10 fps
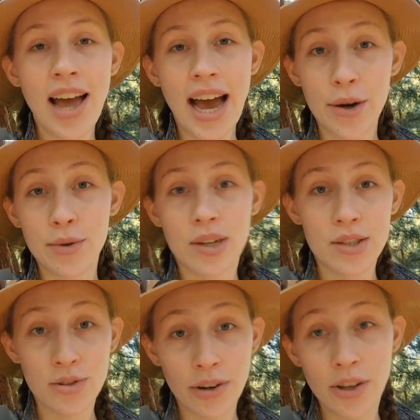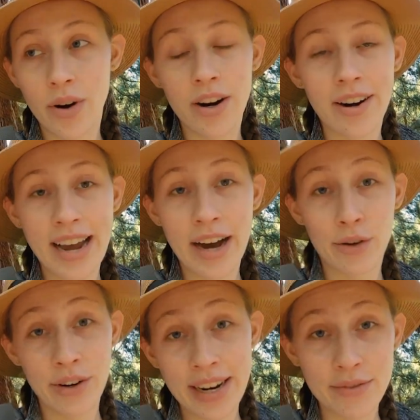how strong you are and how
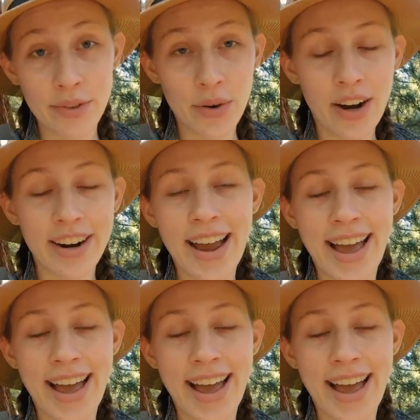creative you are.